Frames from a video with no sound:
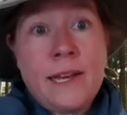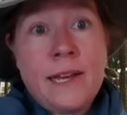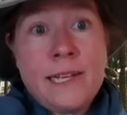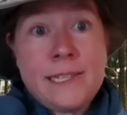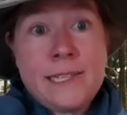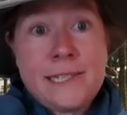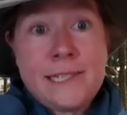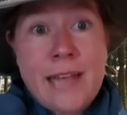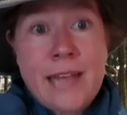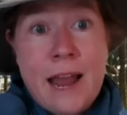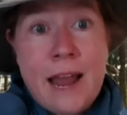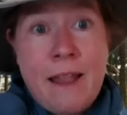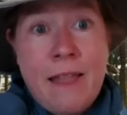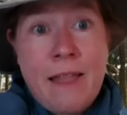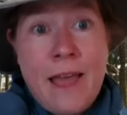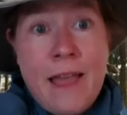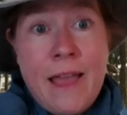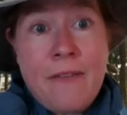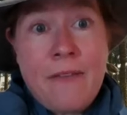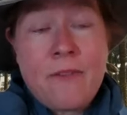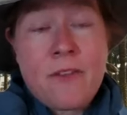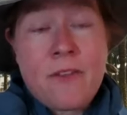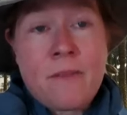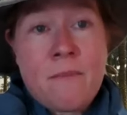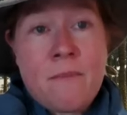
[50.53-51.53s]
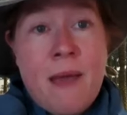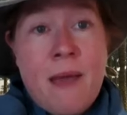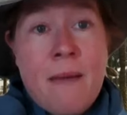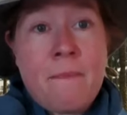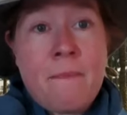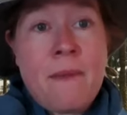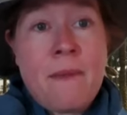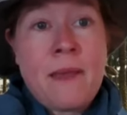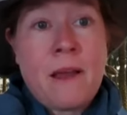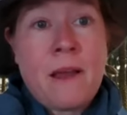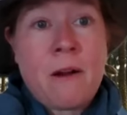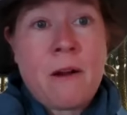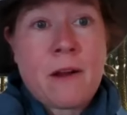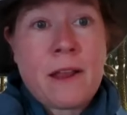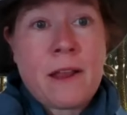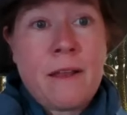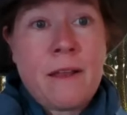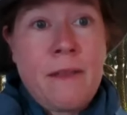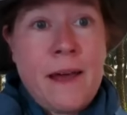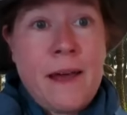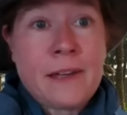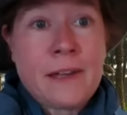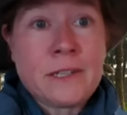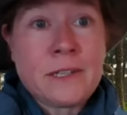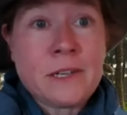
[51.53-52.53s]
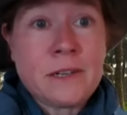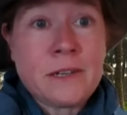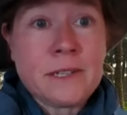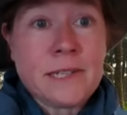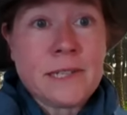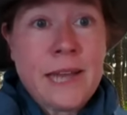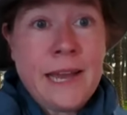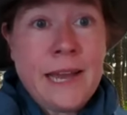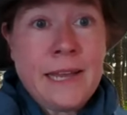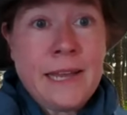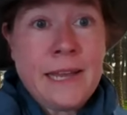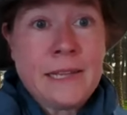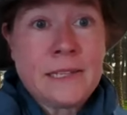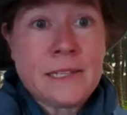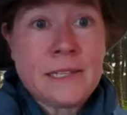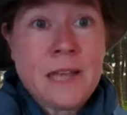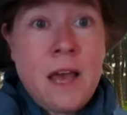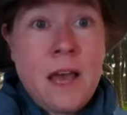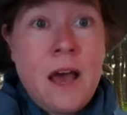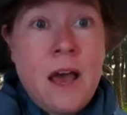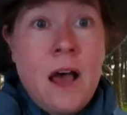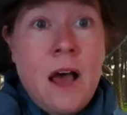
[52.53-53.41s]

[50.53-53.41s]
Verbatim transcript: satellites and mapping archaeological sites.